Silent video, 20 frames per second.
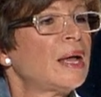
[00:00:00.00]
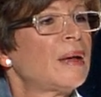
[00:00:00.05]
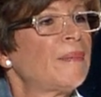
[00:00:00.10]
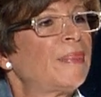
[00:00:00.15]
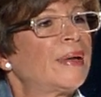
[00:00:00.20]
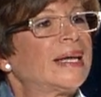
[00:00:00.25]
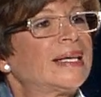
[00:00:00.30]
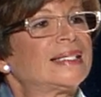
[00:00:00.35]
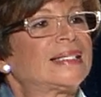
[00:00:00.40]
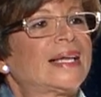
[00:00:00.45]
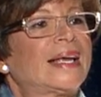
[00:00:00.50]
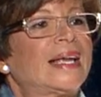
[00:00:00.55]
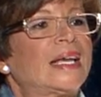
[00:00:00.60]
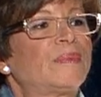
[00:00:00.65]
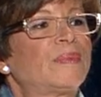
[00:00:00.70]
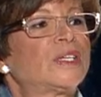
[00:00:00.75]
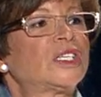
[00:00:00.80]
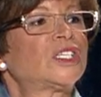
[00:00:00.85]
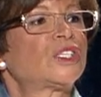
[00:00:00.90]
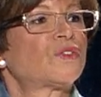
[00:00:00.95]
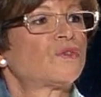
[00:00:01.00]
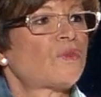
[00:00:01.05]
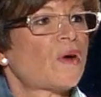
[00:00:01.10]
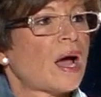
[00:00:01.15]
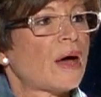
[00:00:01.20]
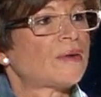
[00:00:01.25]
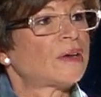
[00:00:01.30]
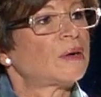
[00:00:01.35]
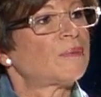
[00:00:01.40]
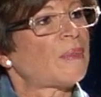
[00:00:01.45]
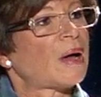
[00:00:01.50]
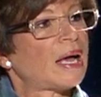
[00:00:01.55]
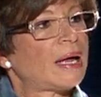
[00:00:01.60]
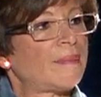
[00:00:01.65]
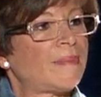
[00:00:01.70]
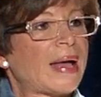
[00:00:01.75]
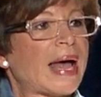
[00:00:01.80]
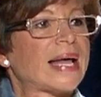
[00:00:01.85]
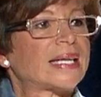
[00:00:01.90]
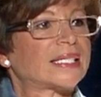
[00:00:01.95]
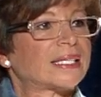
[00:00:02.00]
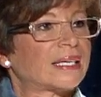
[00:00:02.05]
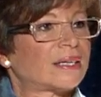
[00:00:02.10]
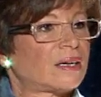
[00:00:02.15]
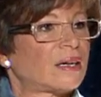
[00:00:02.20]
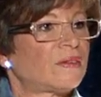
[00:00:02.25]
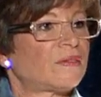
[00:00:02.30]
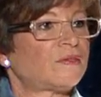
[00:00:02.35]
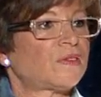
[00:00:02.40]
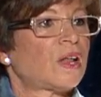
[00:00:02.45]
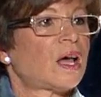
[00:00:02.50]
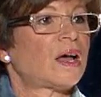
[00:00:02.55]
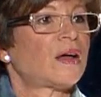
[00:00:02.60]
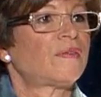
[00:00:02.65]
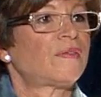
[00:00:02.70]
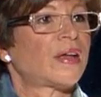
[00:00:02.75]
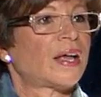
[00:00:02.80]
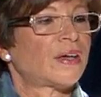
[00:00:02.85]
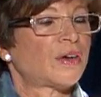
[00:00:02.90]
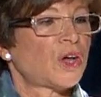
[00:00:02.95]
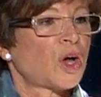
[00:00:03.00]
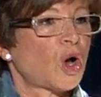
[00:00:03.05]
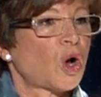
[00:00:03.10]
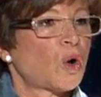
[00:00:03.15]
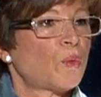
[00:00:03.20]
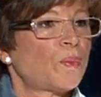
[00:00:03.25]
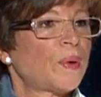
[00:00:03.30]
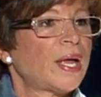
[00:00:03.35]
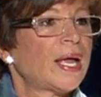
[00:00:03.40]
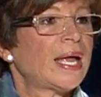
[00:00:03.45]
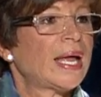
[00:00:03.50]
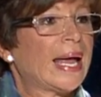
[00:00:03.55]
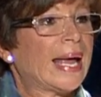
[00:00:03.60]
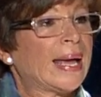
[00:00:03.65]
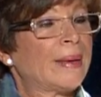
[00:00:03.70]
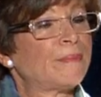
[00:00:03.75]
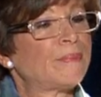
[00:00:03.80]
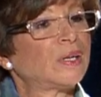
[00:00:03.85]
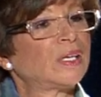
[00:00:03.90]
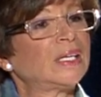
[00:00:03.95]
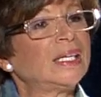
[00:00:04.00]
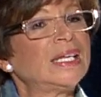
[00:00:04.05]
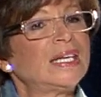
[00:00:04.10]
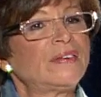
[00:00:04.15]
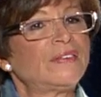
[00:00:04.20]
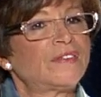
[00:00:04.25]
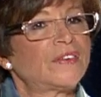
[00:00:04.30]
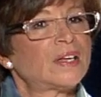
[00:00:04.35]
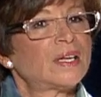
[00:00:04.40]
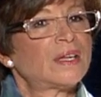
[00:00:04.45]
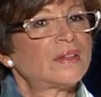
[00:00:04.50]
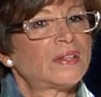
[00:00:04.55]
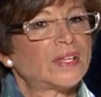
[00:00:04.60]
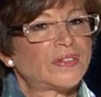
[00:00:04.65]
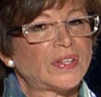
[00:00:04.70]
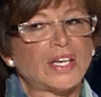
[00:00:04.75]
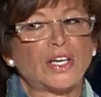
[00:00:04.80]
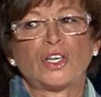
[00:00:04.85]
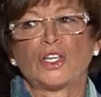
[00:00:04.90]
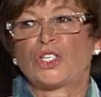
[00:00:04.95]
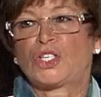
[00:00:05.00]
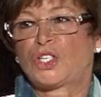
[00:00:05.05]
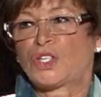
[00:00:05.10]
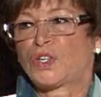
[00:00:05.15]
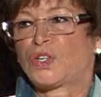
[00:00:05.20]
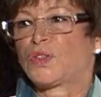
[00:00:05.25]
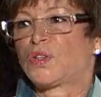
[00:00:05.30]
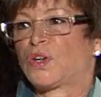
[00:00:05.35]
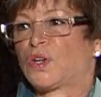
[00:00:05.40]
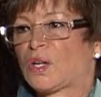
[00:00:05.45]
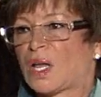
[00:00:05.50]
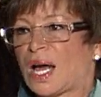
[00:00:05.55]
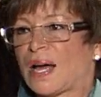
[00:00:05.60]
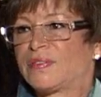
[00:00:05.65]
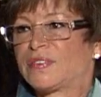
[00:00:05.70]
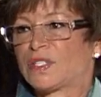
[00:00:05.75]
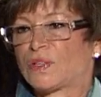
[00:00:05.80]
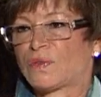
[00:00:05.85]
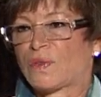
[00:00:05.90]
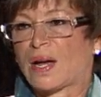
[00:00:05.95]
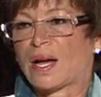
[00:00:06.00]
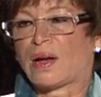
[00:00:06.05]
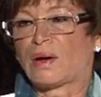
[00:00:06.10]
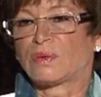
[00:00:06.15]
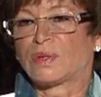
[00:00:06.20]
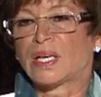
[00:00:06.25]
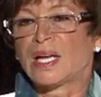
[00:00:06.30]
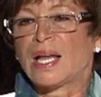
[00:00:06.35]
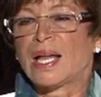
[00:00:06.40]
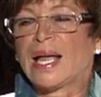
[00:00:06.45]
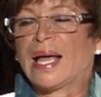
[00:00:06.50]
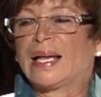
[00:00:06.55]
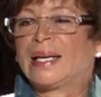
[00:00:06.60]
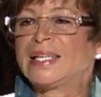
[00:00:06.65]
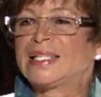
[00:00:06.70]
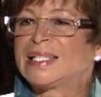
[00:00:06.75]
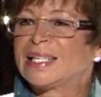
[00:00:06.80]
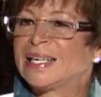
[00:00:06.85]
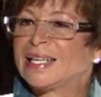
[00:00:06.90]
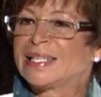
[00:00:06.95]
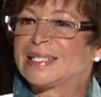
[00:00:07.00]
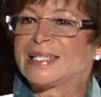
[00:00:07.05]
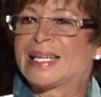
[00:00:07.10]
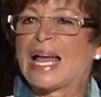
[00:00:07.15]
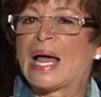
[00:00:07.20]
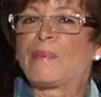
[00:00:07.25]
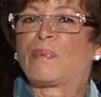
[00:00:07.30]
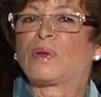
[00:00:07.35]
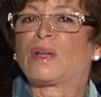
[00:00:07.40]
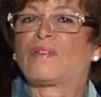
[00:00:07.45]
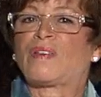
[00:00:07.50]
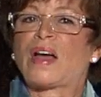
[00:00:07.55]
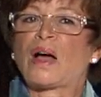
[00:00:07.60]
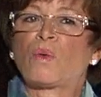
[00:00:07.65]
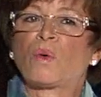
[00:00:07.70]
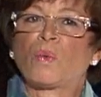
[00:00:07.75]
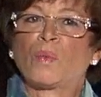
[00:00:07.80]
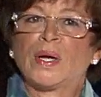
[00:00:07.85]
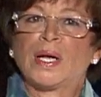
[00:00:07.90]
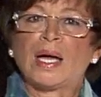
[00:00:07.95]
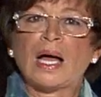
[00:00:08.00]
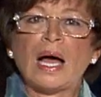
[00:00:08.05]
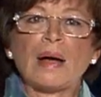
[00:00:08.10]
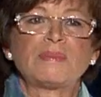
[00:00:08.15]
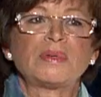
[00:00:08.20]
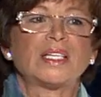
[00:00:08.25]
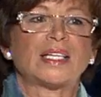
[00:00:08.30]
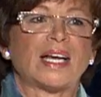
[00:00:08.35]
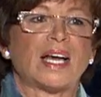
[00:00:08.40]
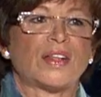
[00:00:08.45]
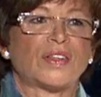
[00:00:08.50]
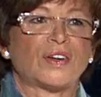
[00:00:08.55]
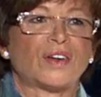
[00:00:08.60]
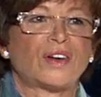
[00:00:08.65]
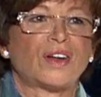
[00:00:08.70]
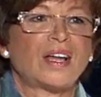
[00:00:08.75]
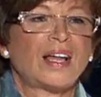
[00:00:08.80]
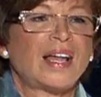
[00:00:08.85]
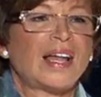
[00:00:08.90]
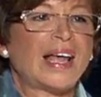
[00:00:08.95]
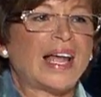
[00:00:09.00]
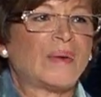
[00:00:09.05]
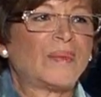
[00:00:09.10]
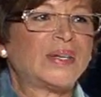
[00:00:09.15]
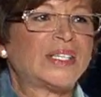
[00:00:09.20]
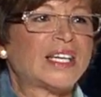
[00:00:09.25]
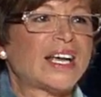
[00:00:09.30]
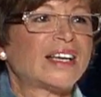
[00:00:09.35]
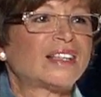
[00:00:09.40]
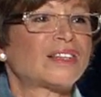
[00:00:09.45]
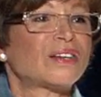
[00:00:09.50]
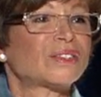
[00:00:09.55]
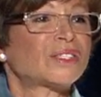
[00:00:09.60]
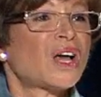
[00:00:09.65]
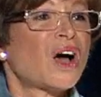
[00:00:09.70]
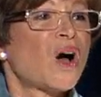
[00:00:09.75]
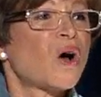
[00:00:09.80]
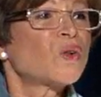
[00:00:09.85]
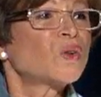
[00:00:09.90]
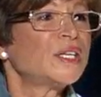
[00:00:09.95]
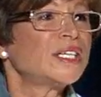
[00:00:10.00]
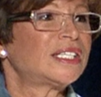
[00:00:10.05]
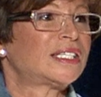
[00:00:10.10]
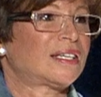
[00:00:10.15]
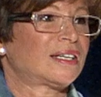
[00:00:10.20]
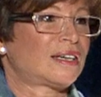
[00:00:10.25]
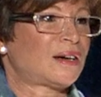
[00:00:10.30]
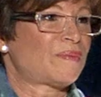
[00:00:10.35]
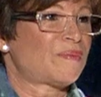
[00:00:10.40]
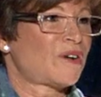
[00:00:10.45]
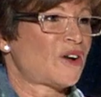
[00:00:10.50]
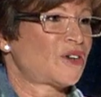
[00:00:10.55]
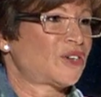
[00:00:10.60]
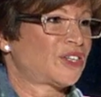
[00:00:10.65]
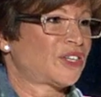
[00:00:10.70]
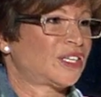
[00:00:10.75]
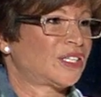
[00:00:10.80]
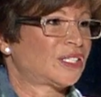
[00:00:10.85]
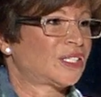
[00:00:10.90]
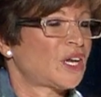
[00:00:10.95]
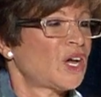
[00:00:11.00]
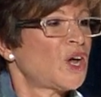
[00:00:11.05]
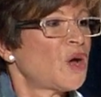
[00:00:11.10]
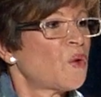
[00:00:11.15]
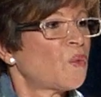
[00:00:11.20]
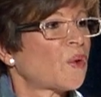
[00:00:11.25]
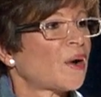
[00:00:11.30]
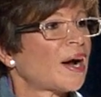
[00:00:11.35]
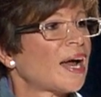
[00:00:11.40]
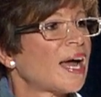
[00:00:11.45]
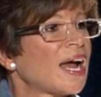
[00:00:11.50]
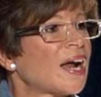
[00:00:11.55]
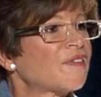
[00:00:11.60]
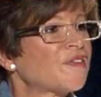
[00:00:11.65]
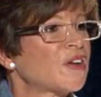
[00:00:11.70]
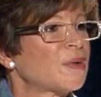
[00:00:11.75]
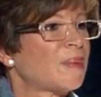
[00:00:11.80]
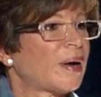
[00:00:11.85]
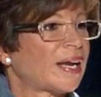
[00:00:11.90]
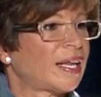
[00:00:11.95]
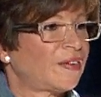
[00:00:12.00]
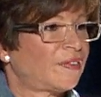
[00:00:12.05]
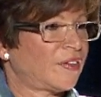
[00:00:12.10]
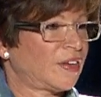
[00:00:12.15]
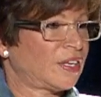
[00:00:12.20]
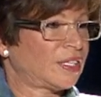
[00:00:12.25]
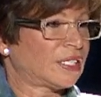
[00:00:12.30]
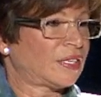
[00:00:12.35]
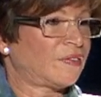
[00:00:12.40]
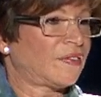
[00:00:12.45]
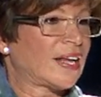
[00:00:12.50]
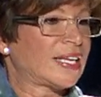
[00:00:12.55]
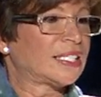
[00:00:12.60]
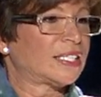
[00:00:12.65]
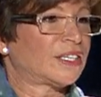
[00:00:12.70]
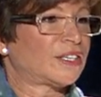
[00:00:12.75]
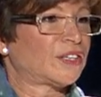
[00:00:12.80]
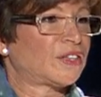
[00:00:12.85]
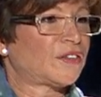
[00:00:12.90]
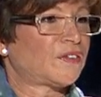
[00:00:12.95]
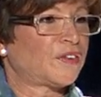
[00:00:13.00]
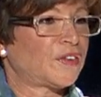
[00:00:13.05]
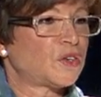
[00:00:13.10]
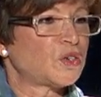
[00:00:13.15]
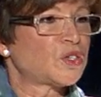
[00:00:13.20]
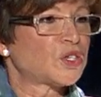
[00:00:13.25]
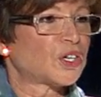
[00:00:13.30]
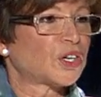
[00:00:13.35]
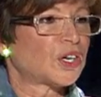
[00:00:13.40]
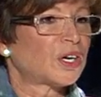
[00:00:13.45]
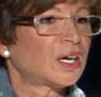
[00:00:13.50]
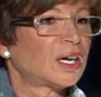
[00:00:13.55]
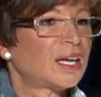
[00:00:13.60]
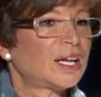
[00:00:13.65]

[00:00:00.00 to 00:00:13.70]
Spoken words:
because they had been surrounded by a basket of love and hope and belief that they could turn their lives around. And it's an example of how when we come together and we take those holistic approaches where everybody feels invested in the future,